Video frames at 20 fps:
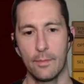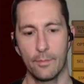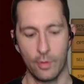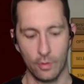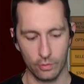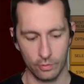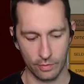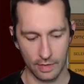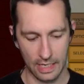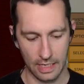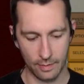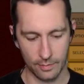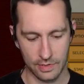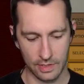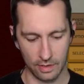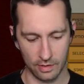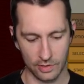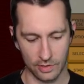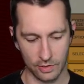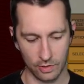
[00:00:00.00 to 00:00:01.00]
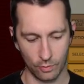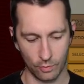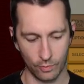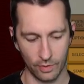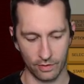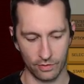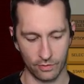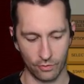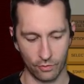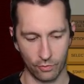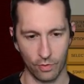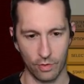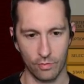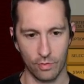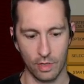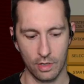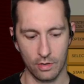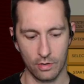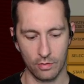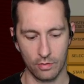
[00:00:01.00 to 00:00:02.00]
Bowler names, I'll start with
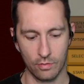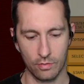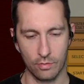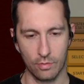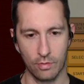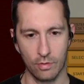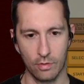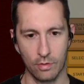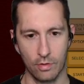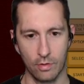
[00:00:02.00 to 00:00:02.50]
Chrono